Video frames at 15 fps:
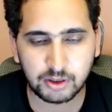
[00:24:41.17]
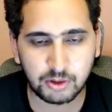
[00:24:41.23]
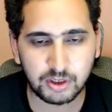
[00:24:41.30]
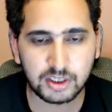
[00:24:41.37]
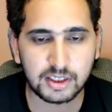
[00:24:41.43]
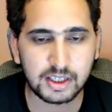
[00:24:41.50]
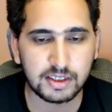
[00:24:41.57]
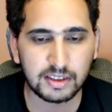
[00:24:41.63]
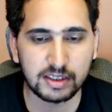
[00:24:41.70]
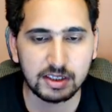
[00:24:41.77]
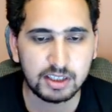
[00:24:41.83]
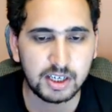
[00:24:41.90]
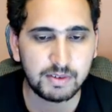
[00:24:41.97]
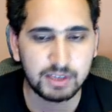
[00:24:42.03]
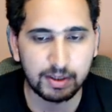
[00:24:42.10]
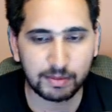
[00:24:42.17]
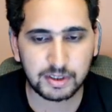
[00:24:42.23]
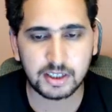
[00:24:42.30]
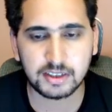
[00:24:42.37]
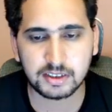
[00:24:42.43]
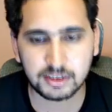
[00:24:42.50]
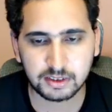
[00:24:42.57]
doing the transaction 3 which
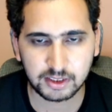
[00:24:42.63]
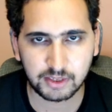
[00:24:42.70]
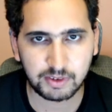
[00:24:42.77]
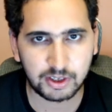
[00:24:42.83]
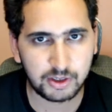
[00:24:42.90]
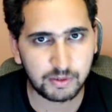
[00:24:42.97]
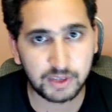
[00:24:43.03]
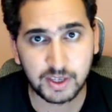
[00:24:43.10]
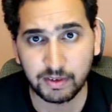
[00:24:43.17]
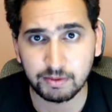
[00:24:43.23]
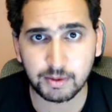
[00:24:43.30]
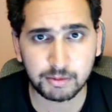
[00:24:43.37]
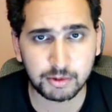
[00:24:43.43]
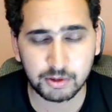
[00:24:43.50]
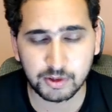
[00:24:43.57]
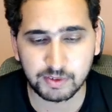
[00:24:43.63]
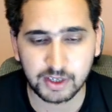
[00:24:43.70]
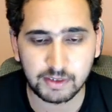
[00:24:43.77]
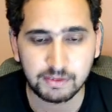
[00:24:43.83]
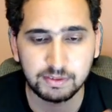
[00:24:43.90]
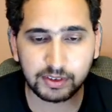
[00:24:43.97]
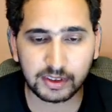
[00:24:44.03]
updates the value of key 1 from 2 to
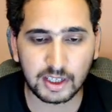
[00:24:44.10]
5.